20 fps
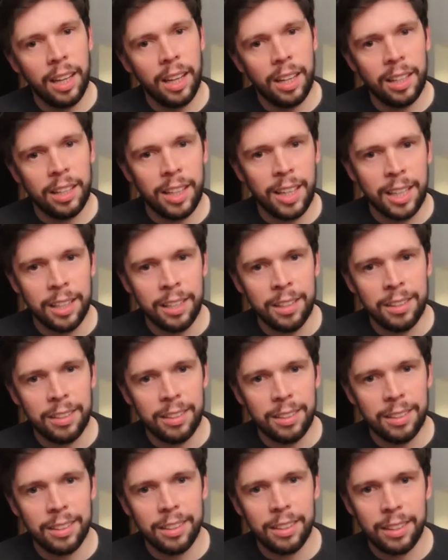And then,
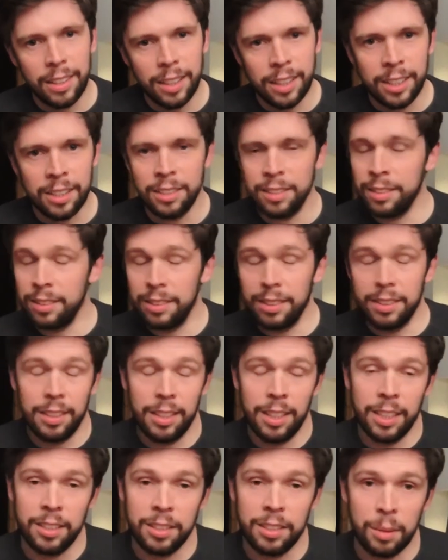like it's
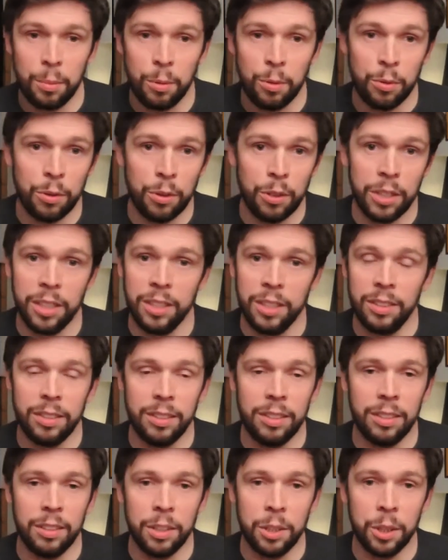like I said before, you
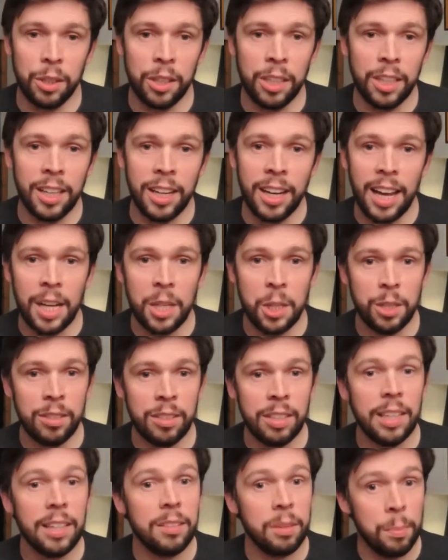you're joining an
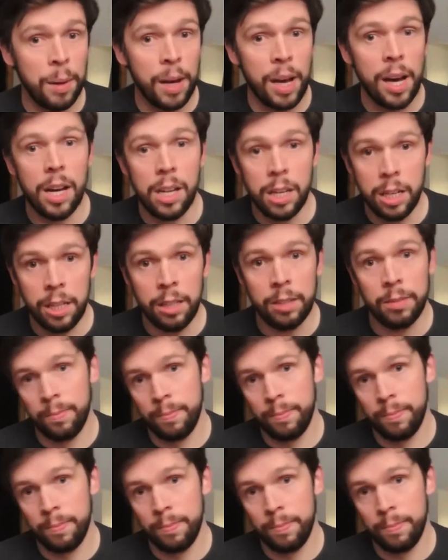agency as a partner.